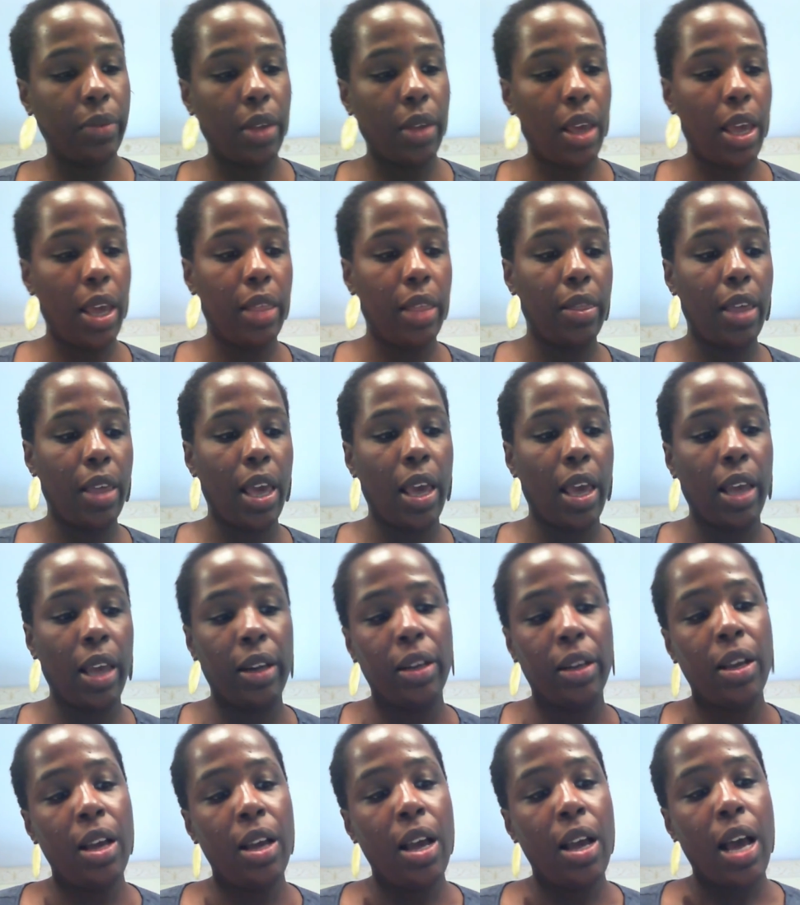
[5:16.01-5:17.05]
And
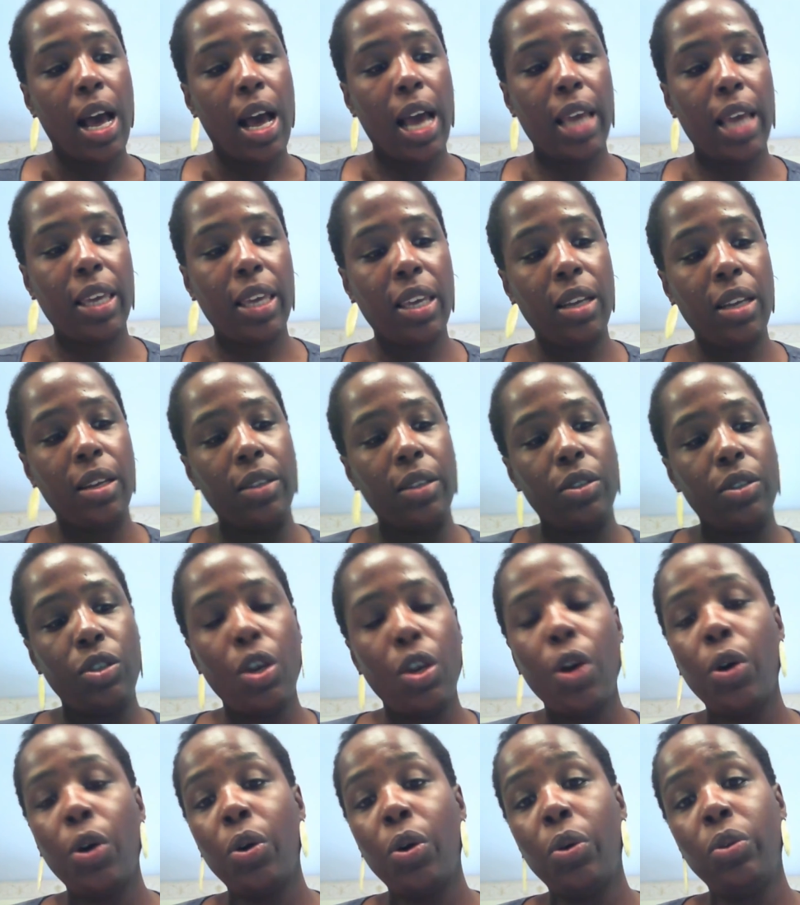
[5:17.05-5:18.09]
then I can
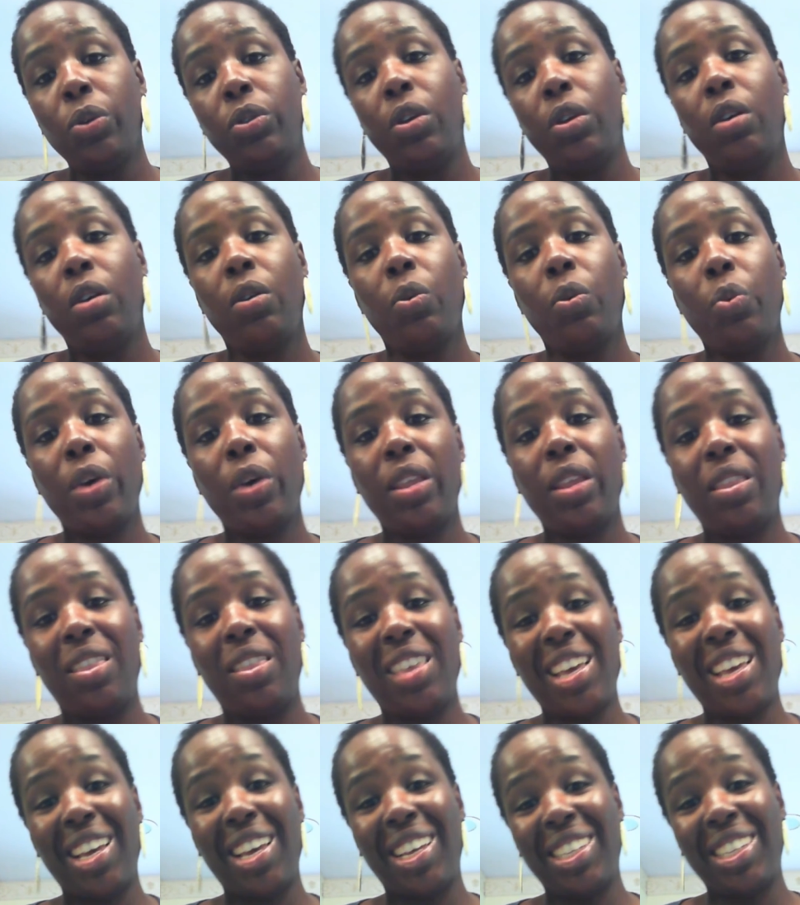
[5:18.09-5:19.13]
tone with
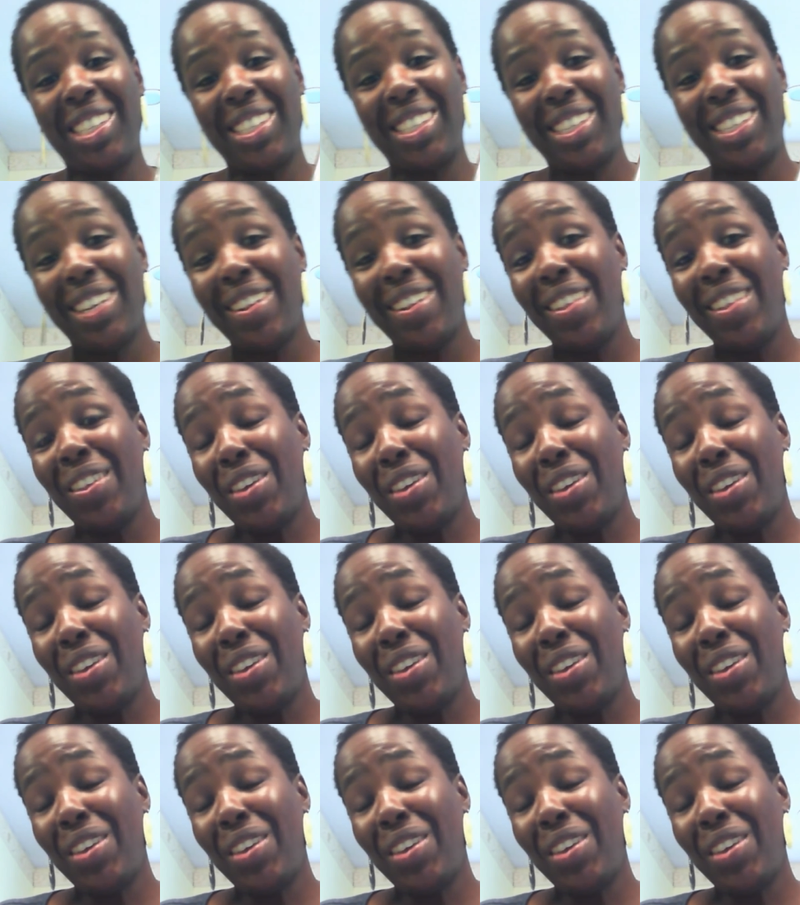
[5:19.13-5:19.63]
this